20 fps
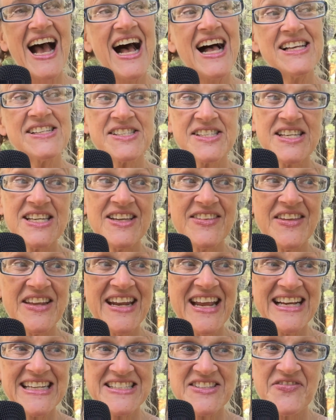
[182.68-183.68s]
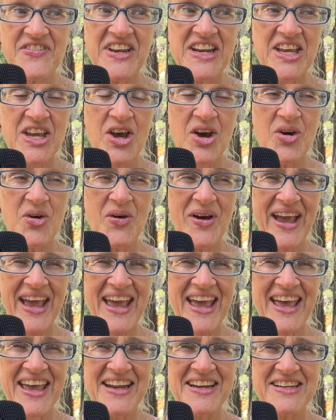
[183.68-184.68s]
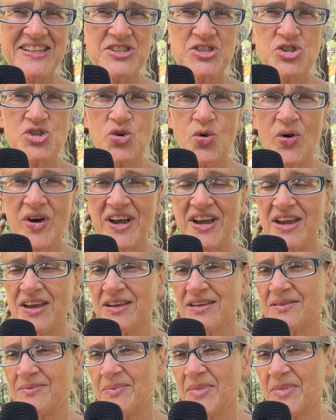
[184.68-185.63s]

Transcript: I'll see you in the next video, and enjoy